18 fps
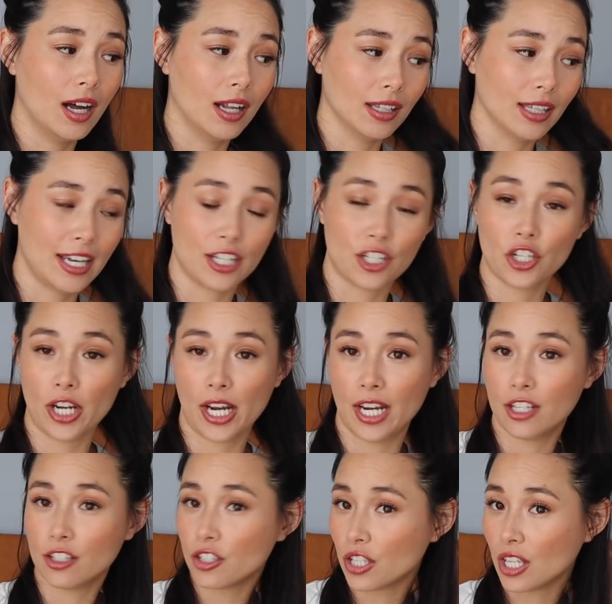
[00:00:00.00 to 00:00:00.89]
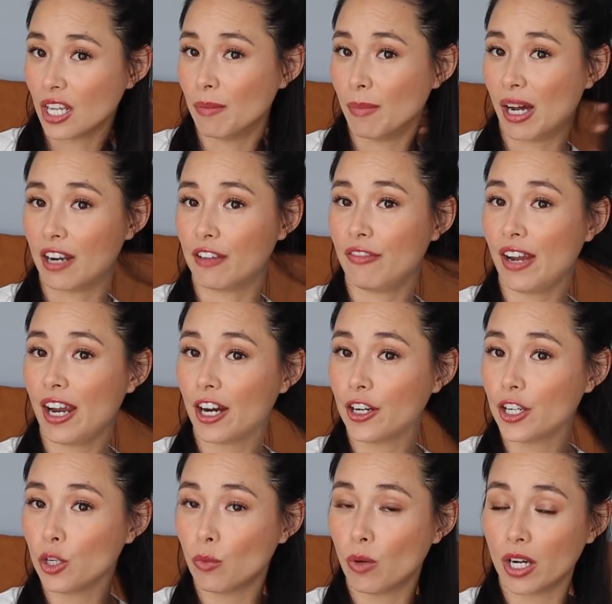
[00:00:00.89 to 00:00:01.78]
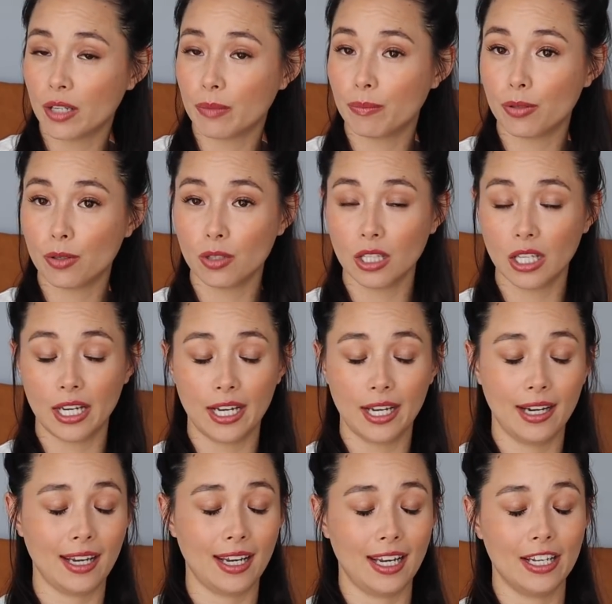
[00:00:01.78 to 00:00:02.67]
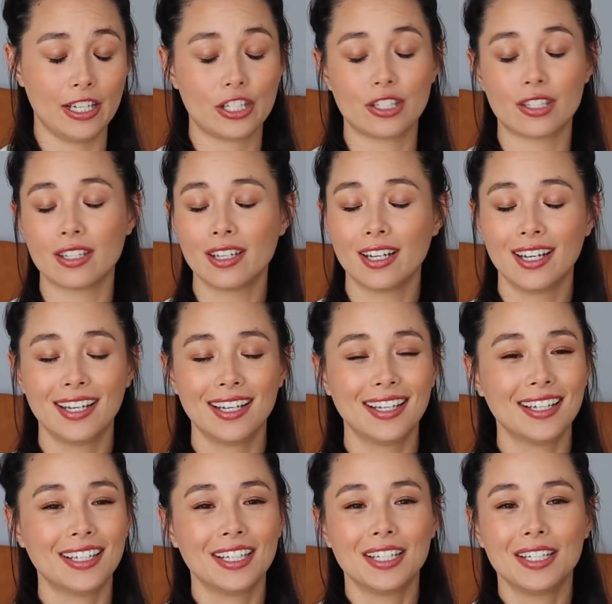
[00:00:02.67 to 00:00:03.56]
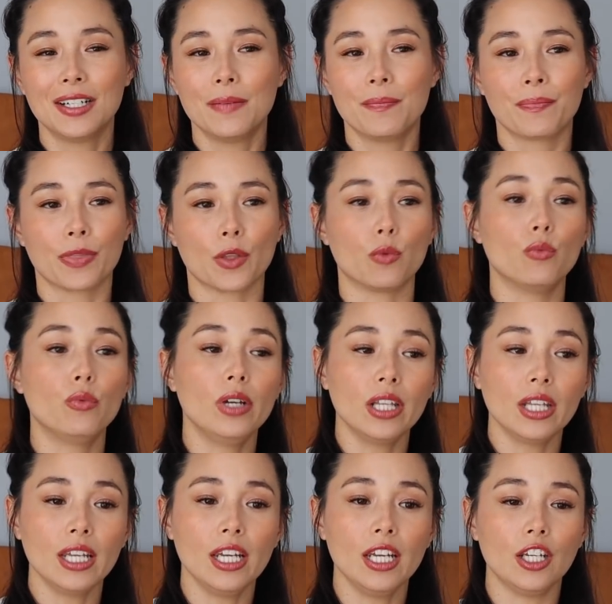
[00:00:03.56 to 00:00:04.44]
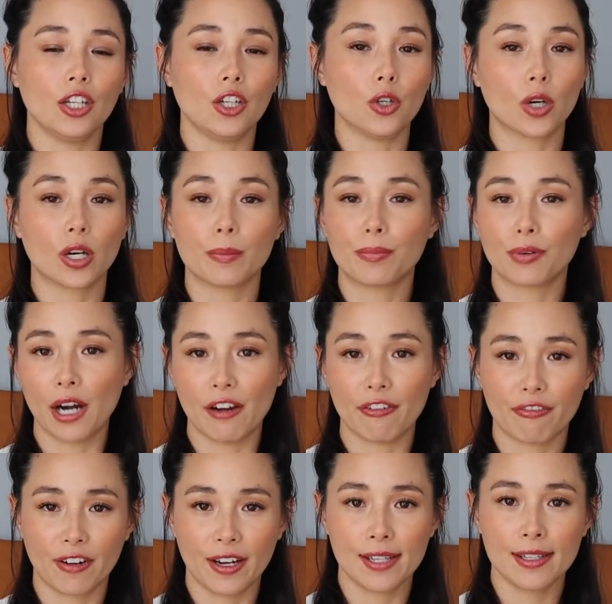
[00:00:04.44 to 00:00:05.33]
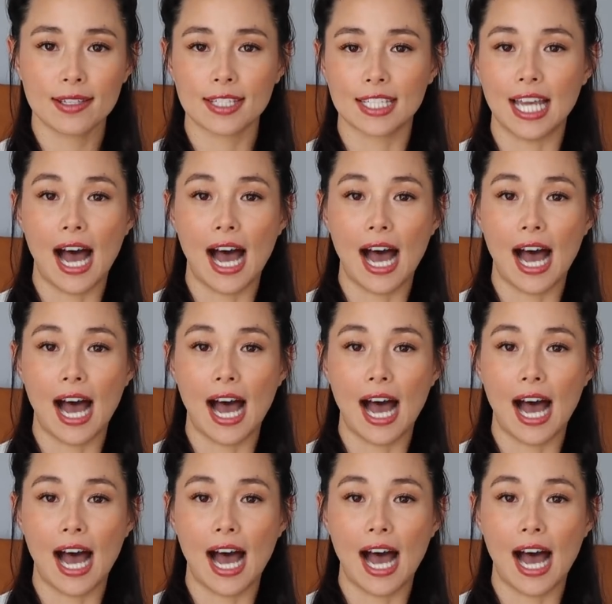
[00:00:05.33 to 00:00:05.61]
like change the amount of hair you want to pull in. It's really your preference.